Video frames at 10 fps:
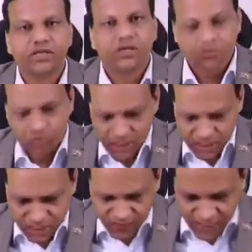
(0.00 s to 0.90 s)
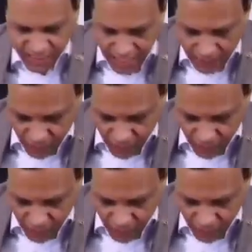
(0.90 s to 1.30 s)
So this is with the help